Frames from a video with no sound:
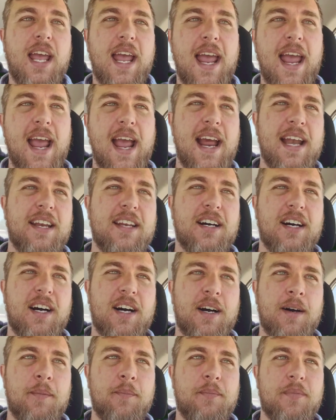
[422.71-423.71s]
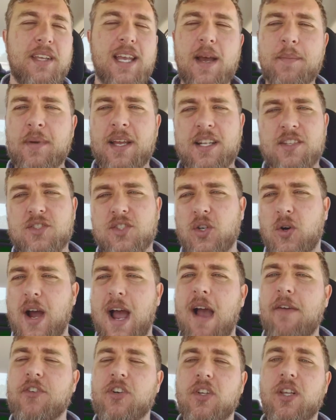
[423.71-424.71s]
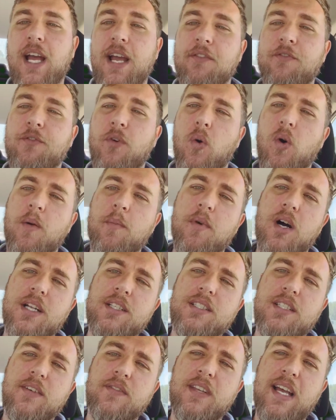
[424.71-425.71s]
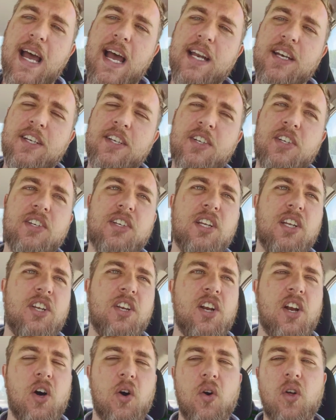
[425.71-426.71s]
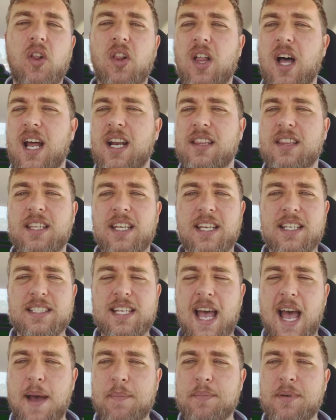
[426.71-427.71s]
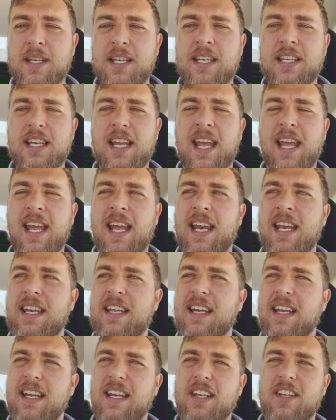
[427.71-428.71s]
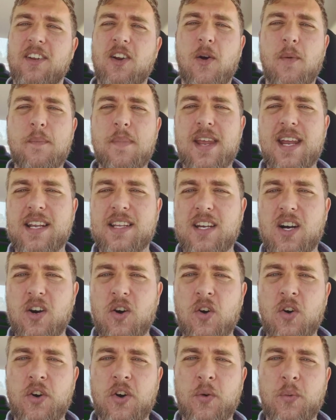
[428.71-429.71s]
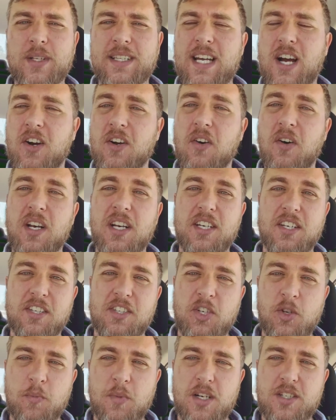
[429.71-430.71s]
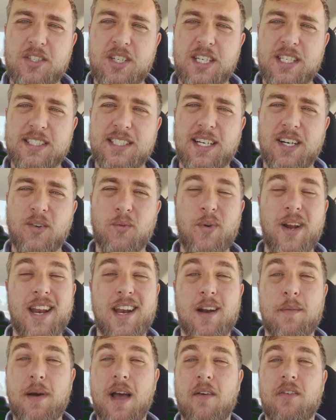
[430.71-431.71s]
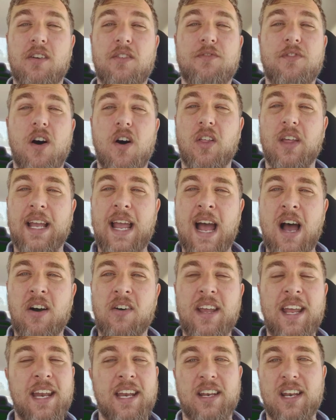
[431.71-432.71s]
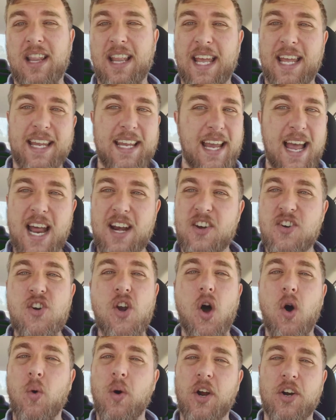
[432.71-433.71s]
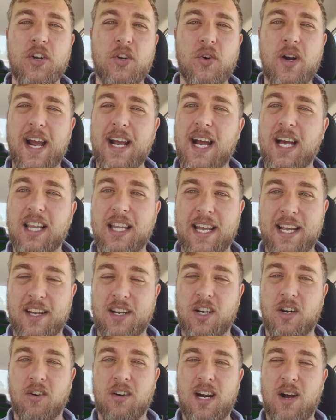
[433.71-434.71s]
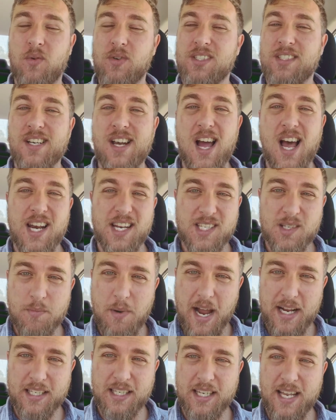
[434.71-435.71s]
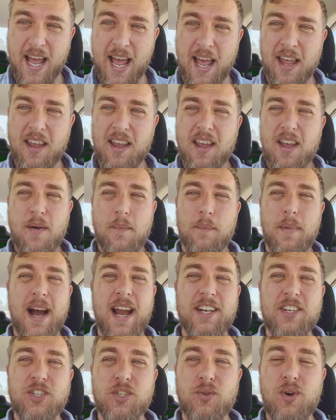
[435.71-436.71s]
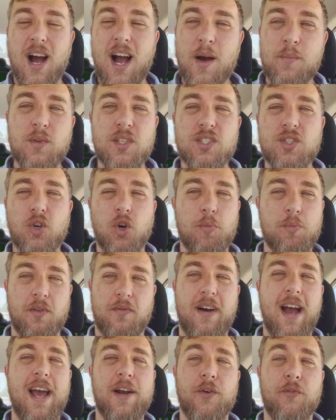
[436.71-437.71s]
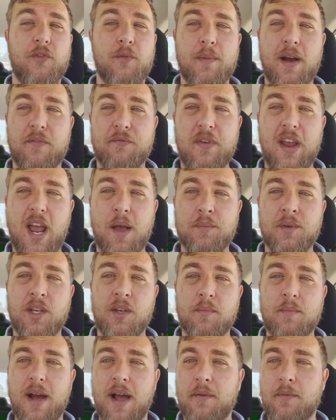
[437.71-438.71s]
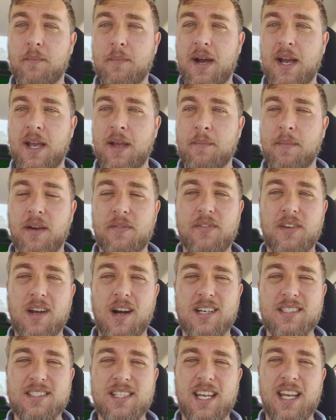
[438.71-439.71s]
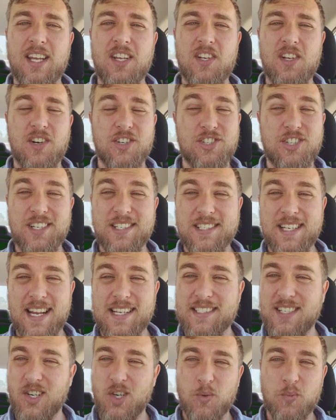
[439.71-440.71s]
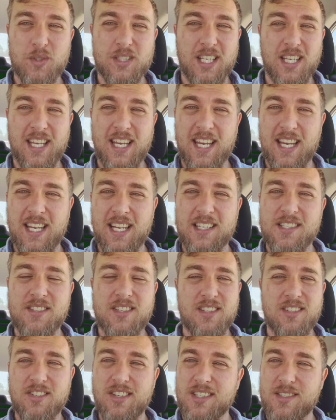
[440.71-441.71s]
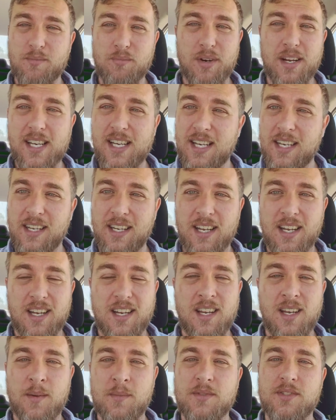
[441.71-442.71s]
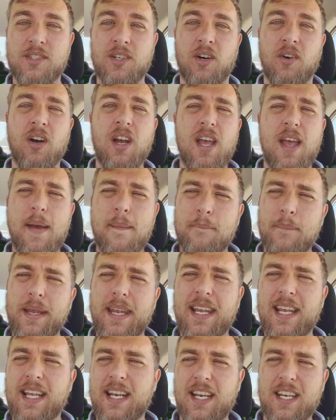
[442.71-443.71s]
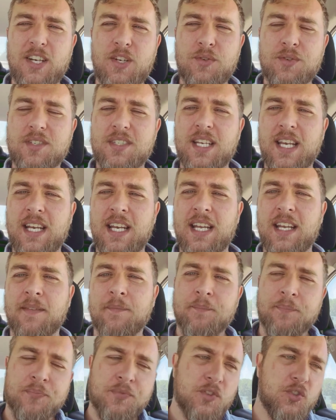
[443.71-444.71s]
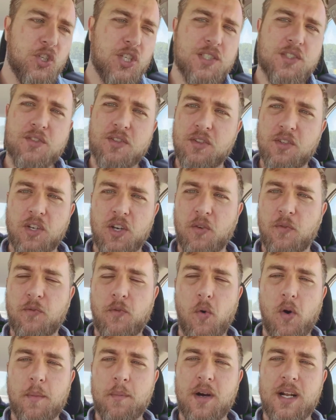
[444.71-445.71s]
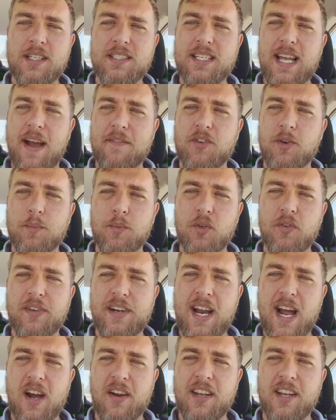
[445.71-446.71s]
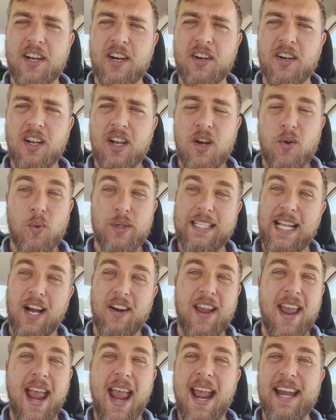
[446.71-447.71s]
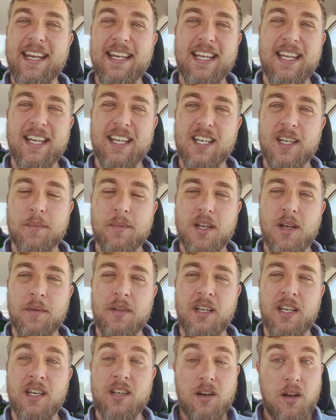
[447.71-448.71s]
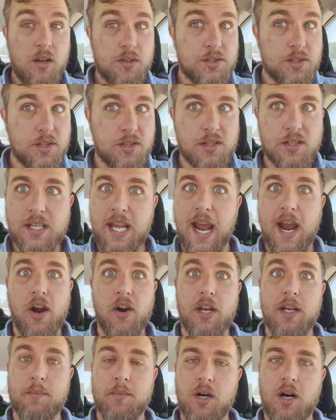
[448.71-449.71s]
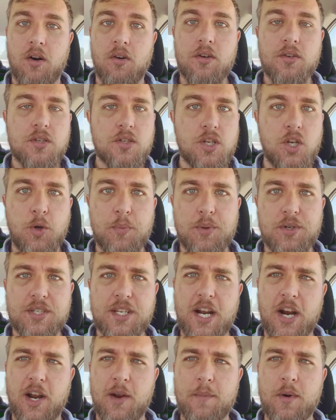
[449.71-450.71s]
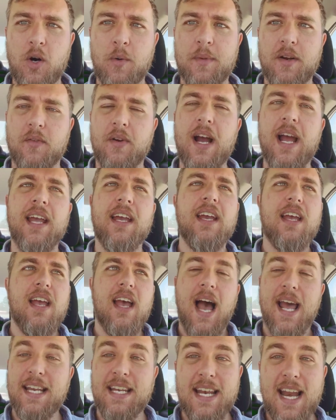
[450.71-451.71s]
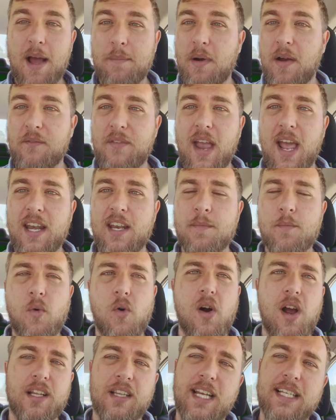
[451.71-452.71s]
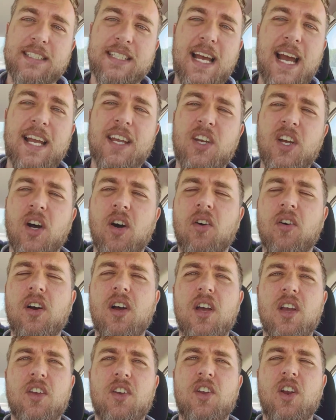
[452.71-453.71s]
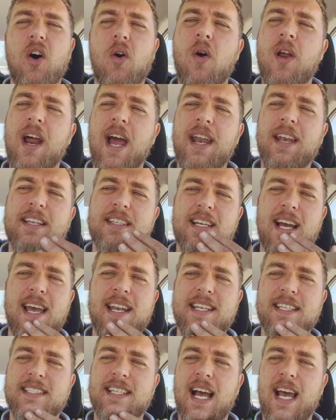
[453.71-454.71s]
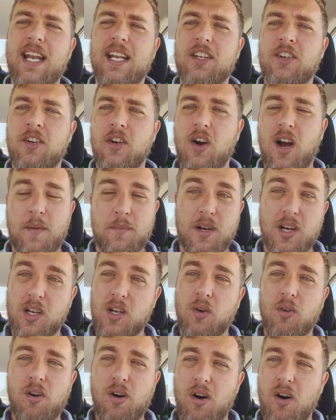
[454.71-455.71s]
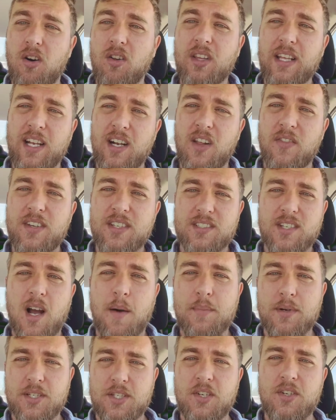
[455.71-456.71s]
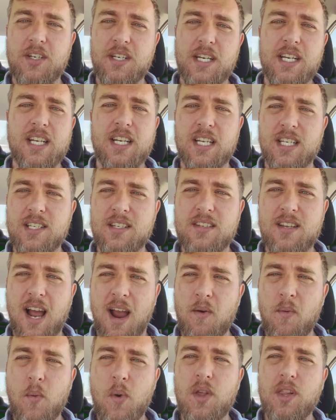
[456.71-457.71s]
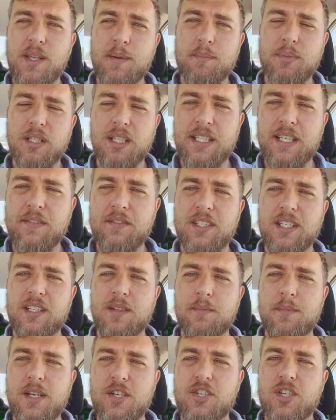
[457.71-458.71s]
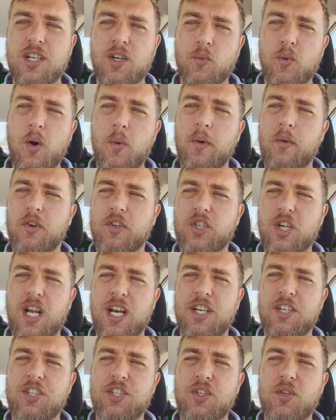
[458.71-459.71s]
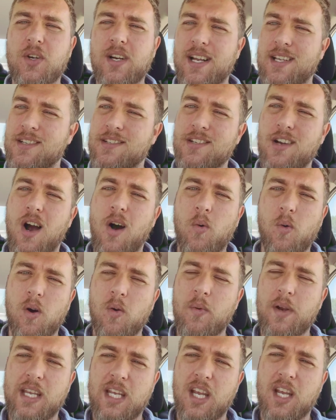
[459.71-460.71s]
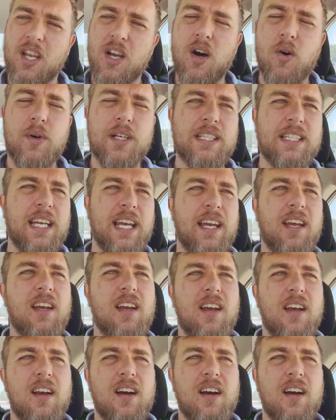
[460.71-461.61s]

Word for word: And, yeah, man. So after like 4 months of that, dude, you know, a lot of things happened. And, you know, me and the owner, without going into too much detail, we ended up having a falling out, and like out of nowhere, dude, I got let go. And I was not expecting that. Mind you, I'm the sole provider for my family. My fiance, you know, she stays at home with the kids. She doesn't bring in any income. So being in a new city, just, you know, 4 months after moving out here without any income coming in, scary, bro. Super scary moment, right? I didn't have my van anymore. I let that go, you know, and I decided, you know, I'm gonna go all in on this opportunity because I really believed in the mission and what we were trying to do, and I saw where we could go with it.